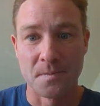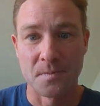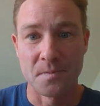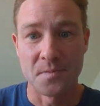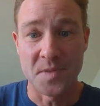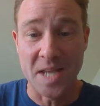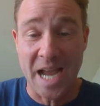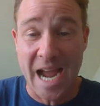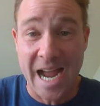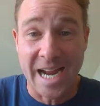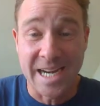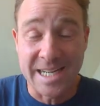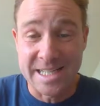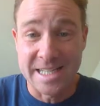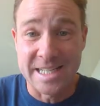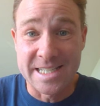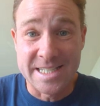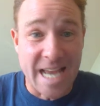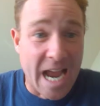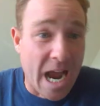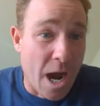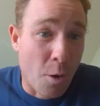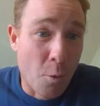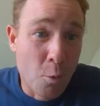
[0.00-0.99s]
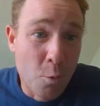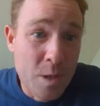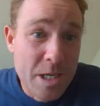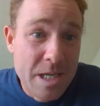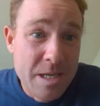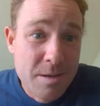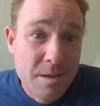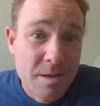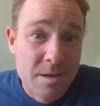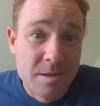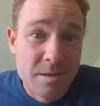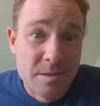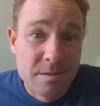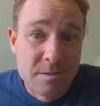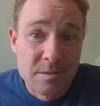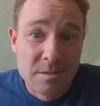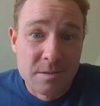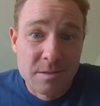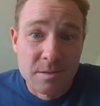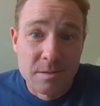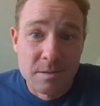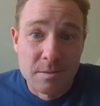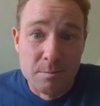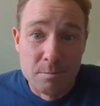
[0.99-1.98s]
That is how we
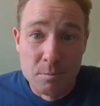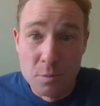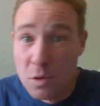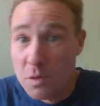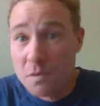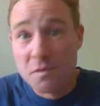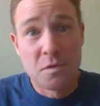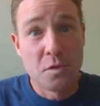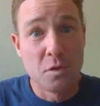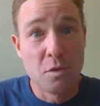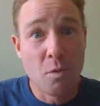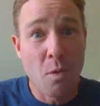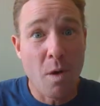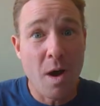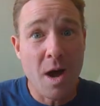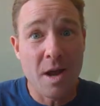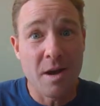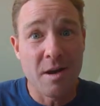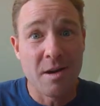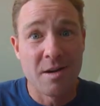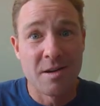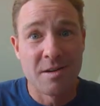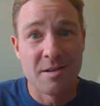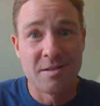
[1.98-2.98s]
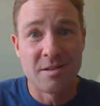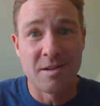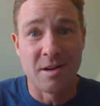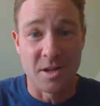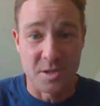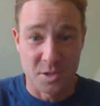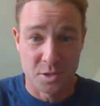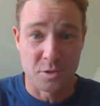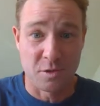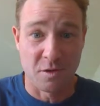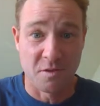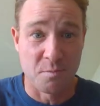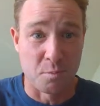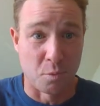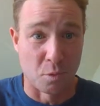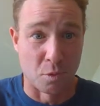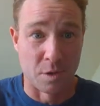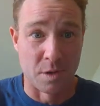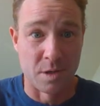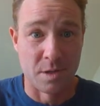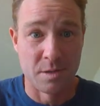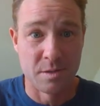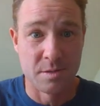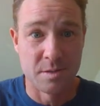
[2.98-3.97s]
move through water on a
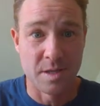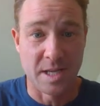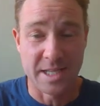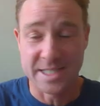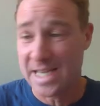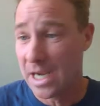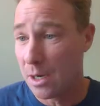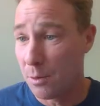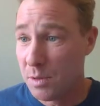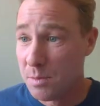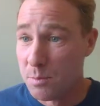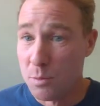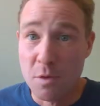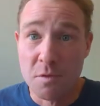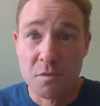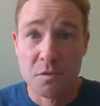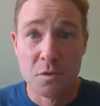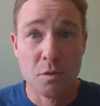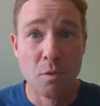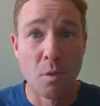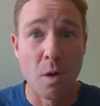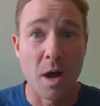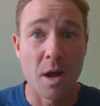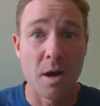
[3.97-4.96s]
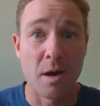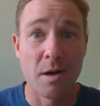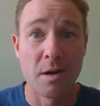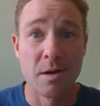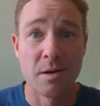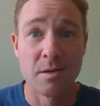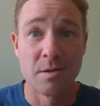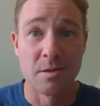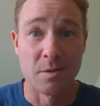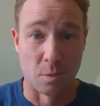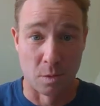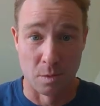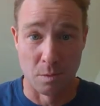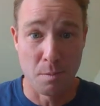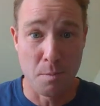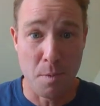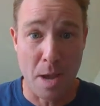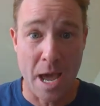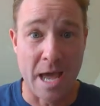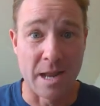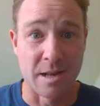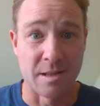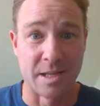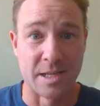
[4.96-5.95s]
surfboard. That's how we move through water when we're
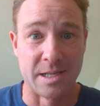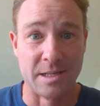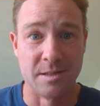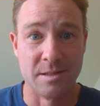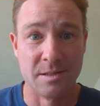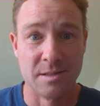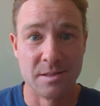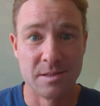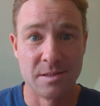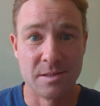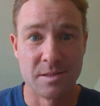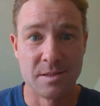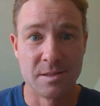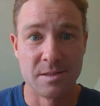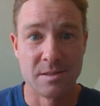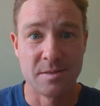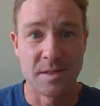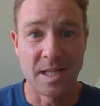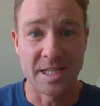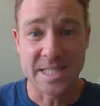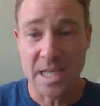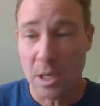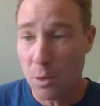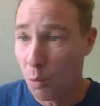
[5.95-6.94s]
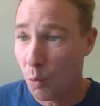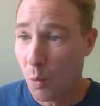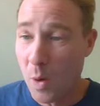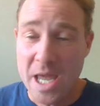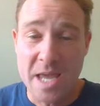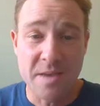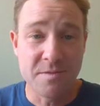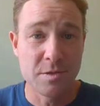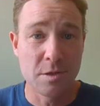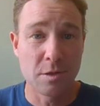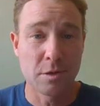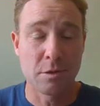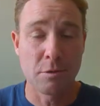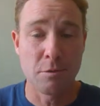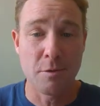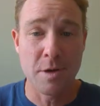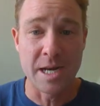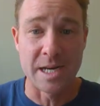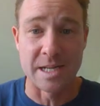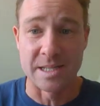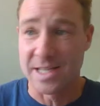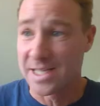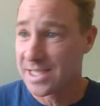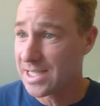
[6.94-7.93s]
paddling. That's how waves are
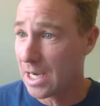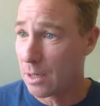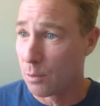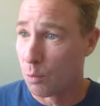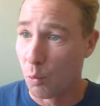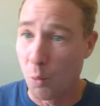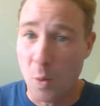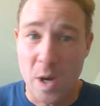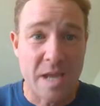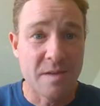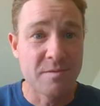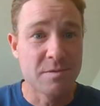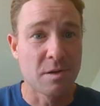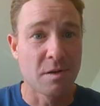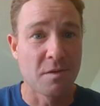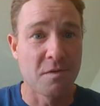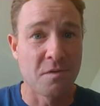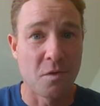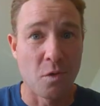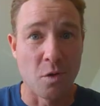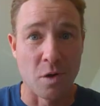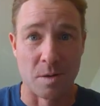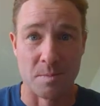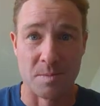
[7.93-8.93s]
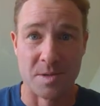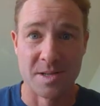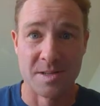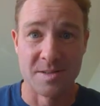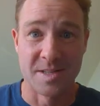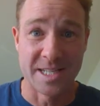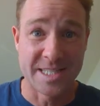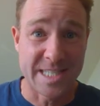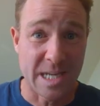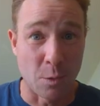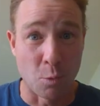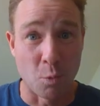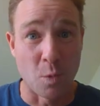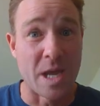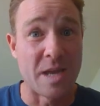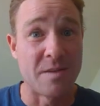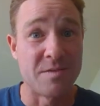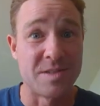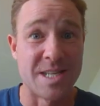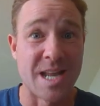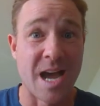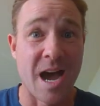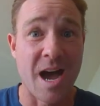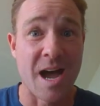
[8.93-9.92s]
created. That's how waves are formed. That's how
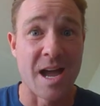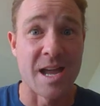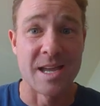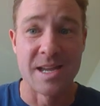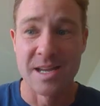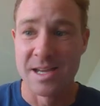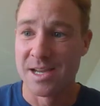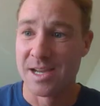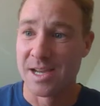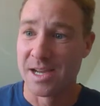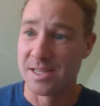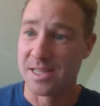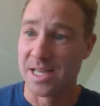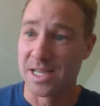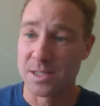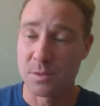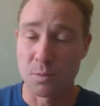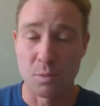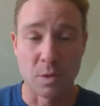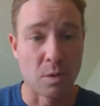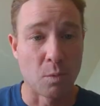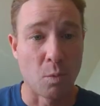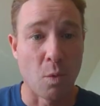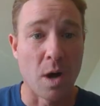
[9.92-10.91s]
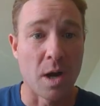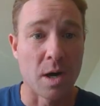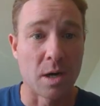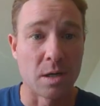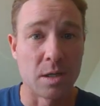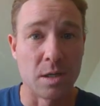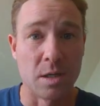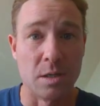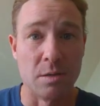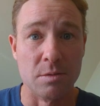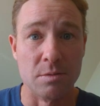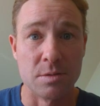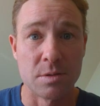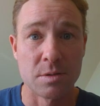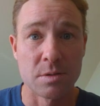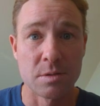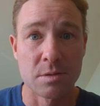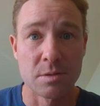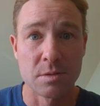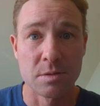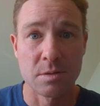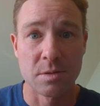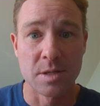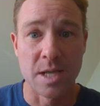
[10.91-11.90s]
waves die. And that's where water goes
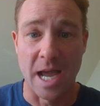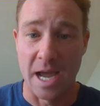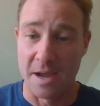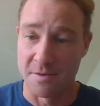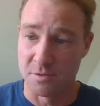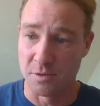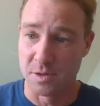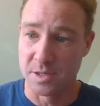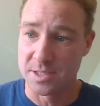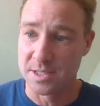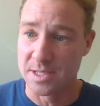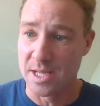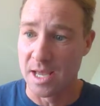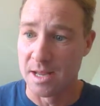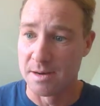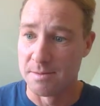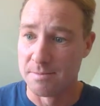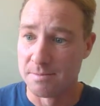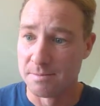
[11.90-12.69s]
after it's dead.